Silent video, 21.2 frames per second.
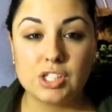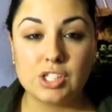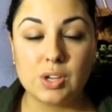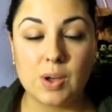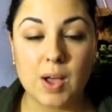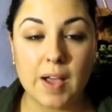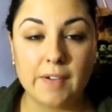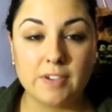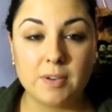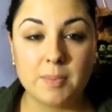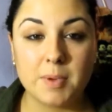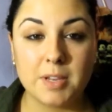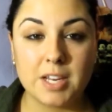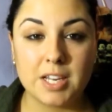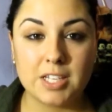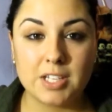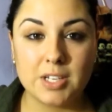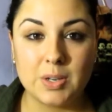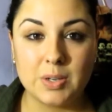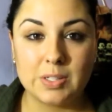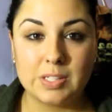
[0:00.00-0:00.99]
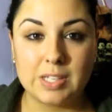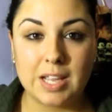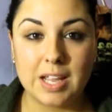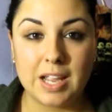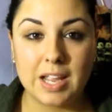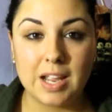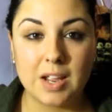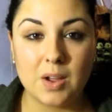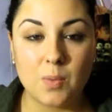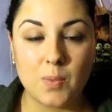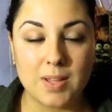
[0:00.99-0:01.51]
So after Monday,
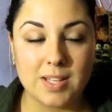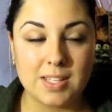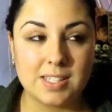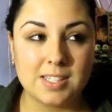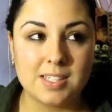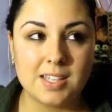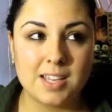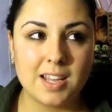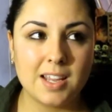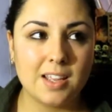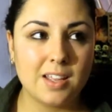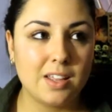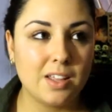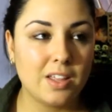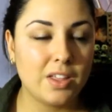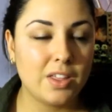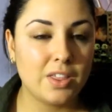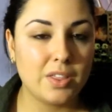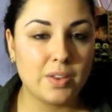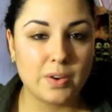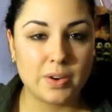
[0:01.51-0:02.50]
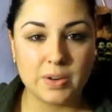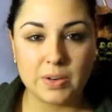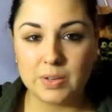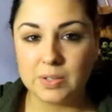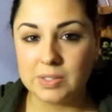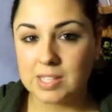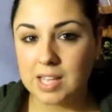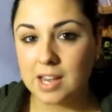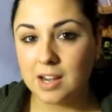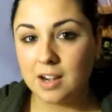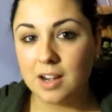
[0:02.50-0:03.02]
Tuesday, Wednesday
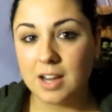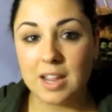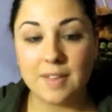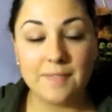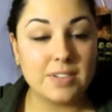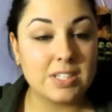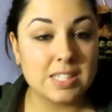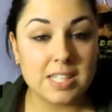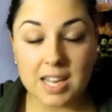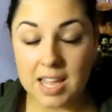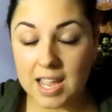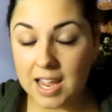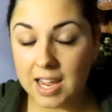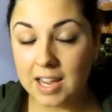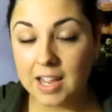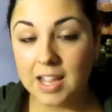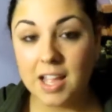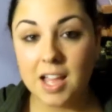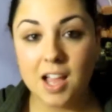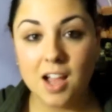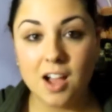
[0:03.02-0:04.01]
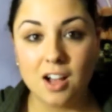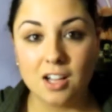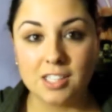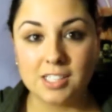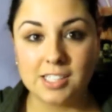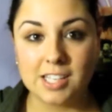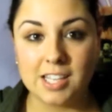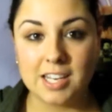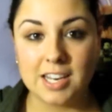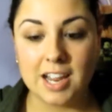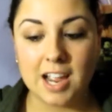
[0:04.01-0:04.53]
through Saturday, even today
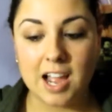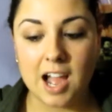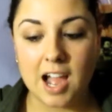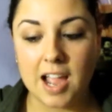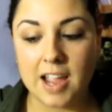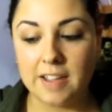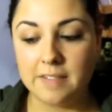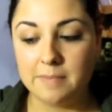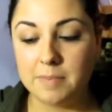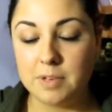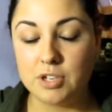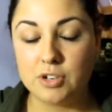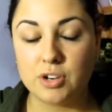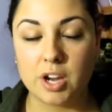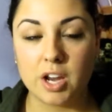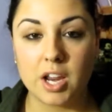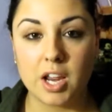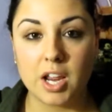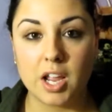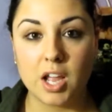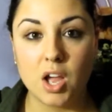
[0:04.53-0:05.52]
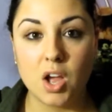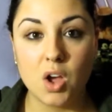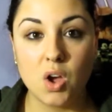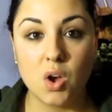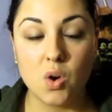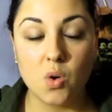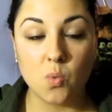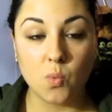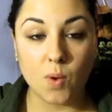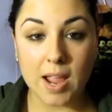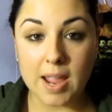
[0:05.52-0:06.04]
on Sunday, I've been drinking
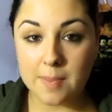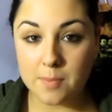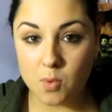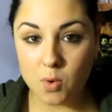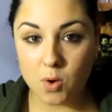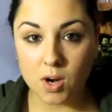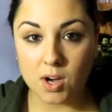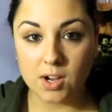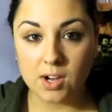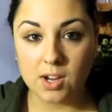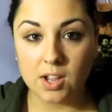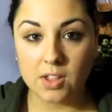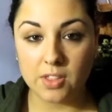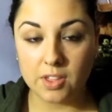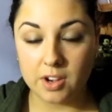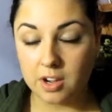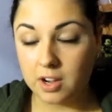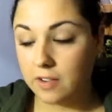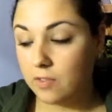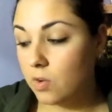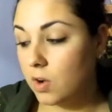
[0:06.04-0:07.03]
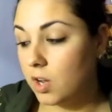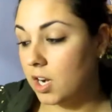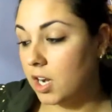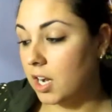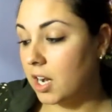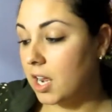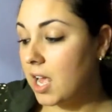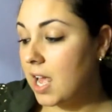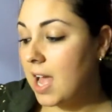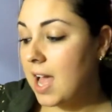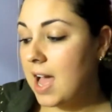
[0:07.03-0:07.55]
way more than enough
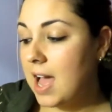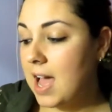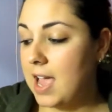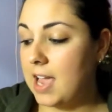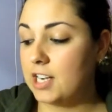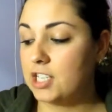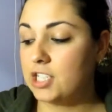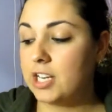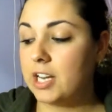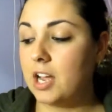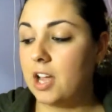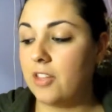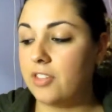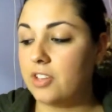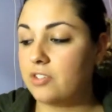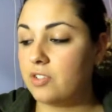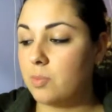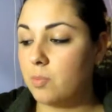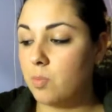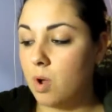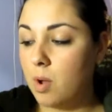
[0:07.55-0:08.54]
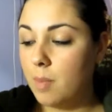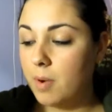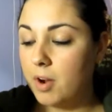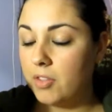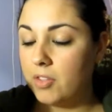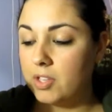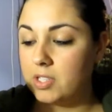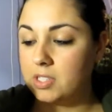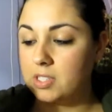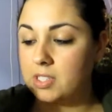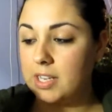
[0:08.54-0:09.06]
water. I actually got this from
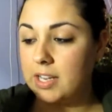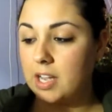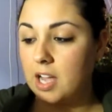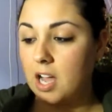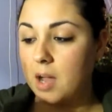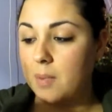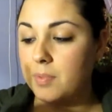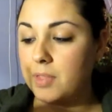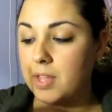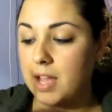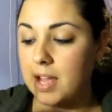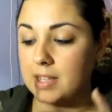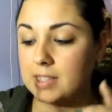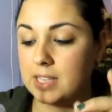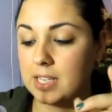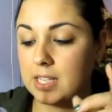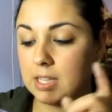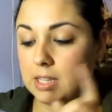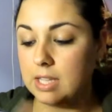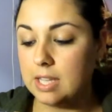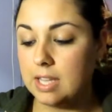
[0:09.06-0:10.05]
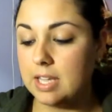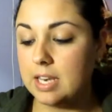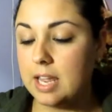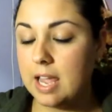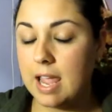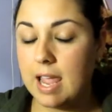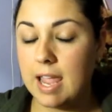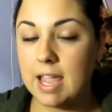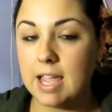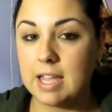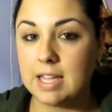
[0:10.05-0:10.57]
Walmart. This is a cup that has a lid
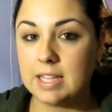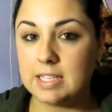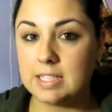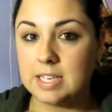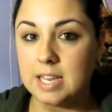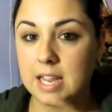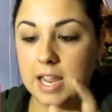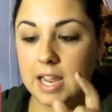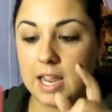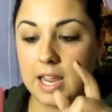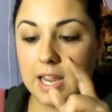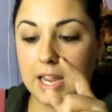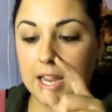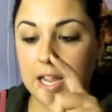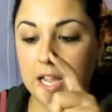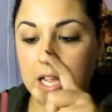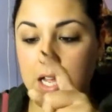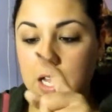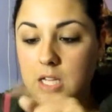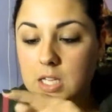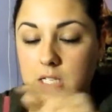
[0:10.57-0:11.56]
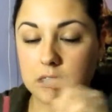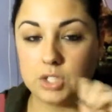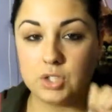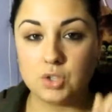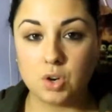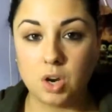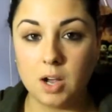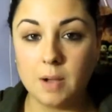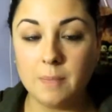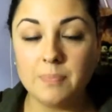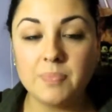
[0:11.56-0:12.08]
and a
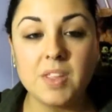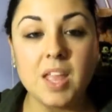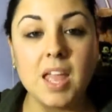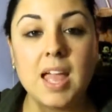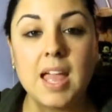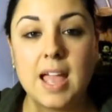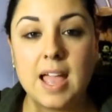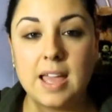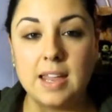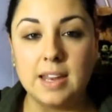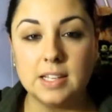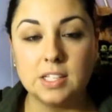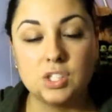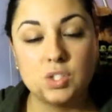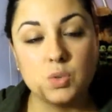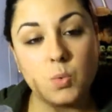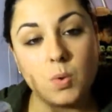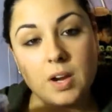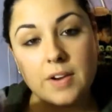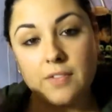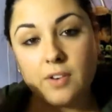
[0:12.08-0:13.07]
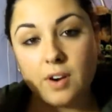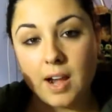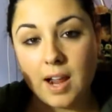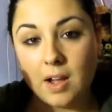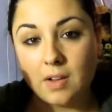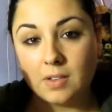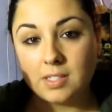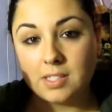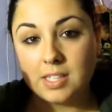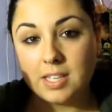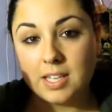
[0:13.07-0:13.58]
straw and it's 24
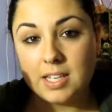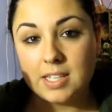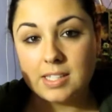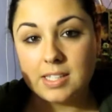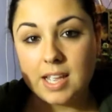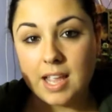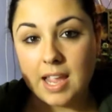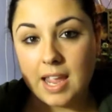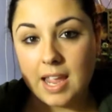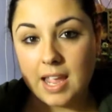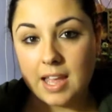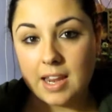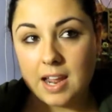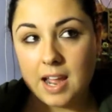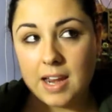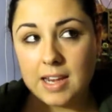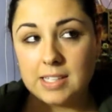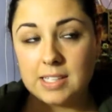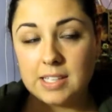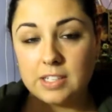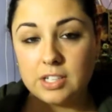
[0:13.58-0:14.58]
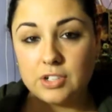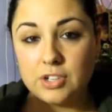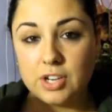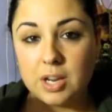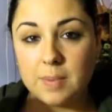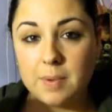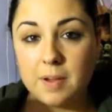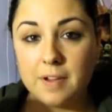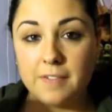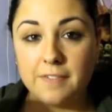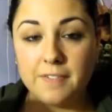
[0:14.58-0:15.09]
ounces and I just had to
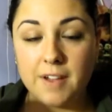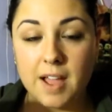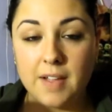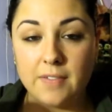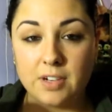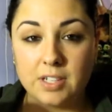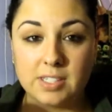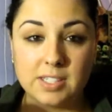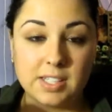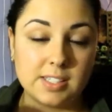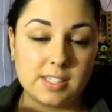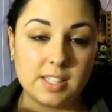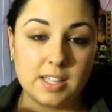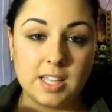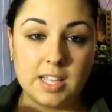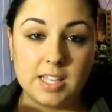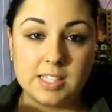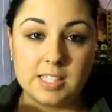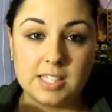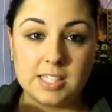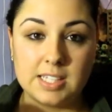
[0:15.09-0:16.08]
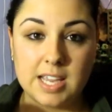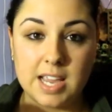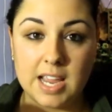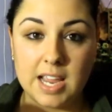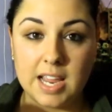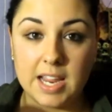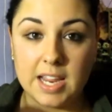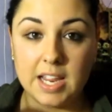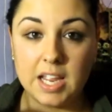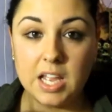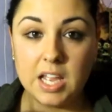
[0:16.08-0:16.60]
drink about five or six of these a
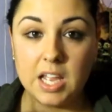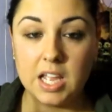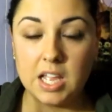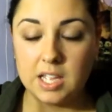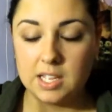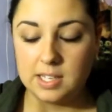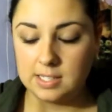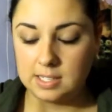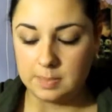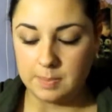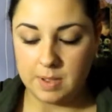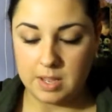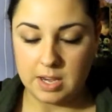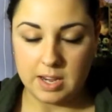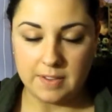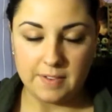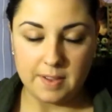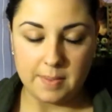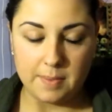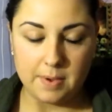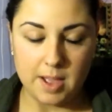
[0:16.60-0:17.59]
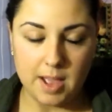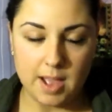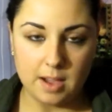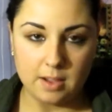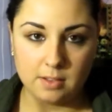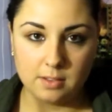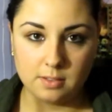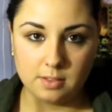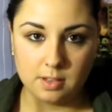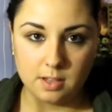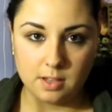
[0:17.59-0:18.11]
day depending if I put
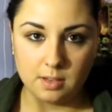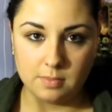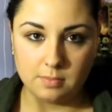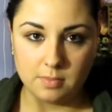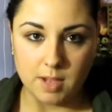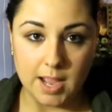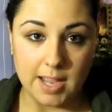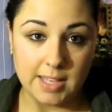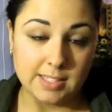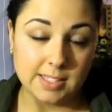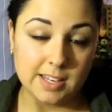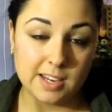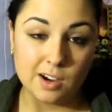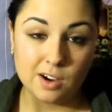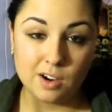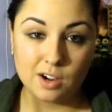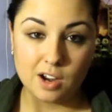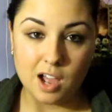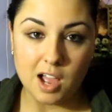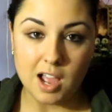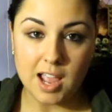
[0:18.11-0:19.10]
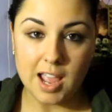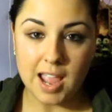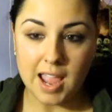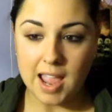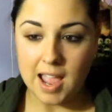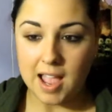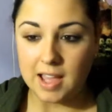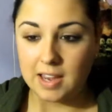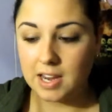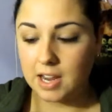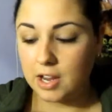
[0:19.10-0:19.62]
out um, ice in it or not
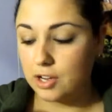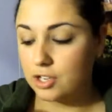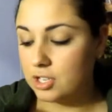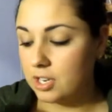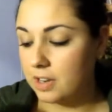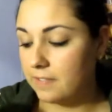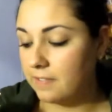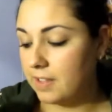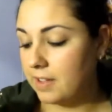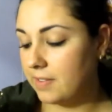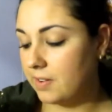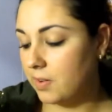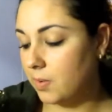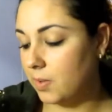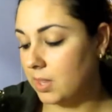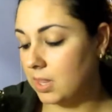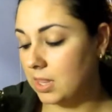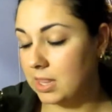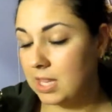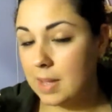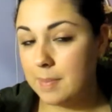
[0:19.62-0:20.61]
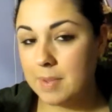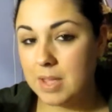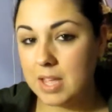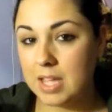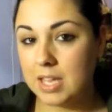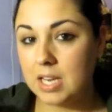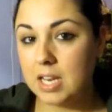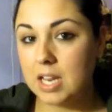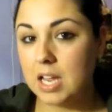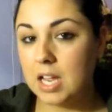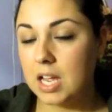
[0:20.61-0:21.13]
and I usually flavor it with
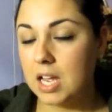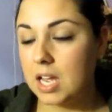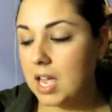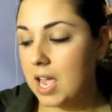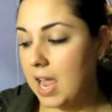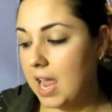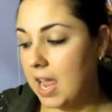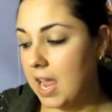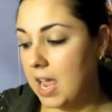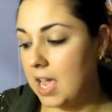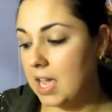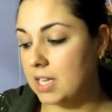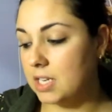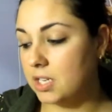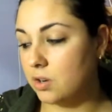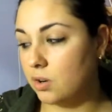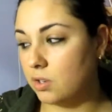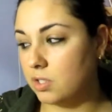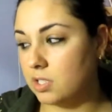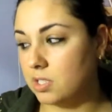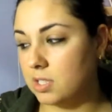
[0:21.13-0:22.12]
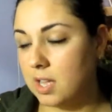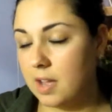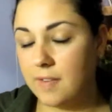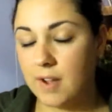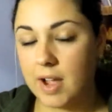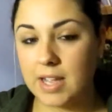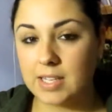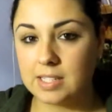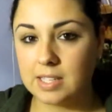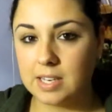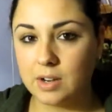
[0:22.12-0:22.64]
lemon and or just have
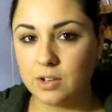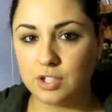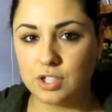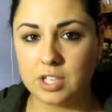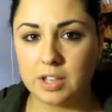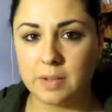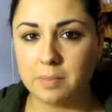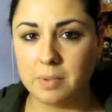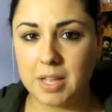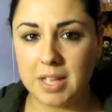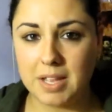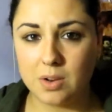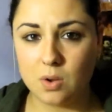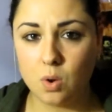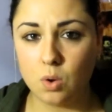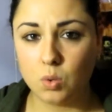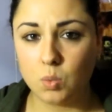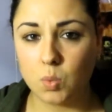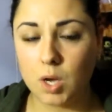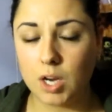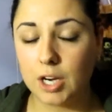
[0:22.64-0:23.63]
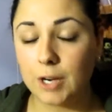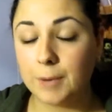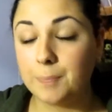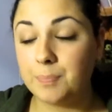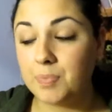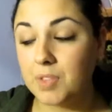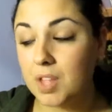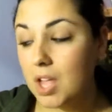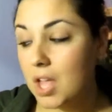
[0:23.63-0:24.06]
ice in it or just have plain cold water